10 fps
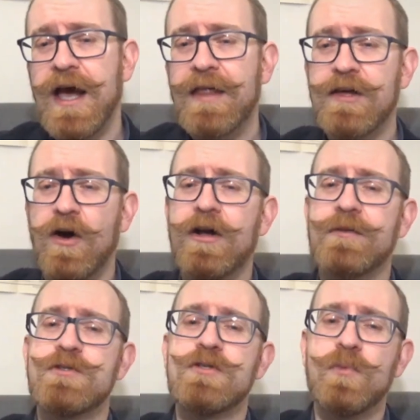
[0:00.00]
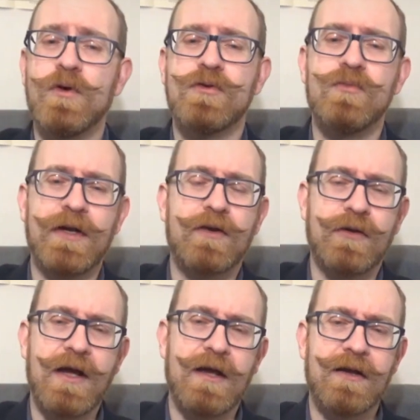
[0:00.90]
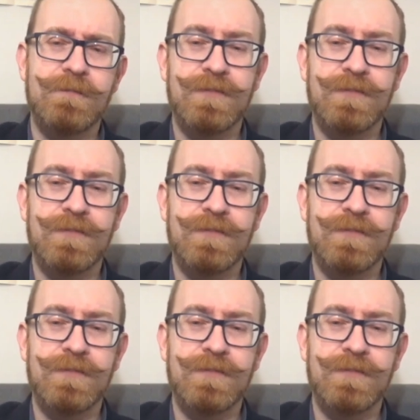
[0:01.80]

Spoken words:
and the items you want to recreate.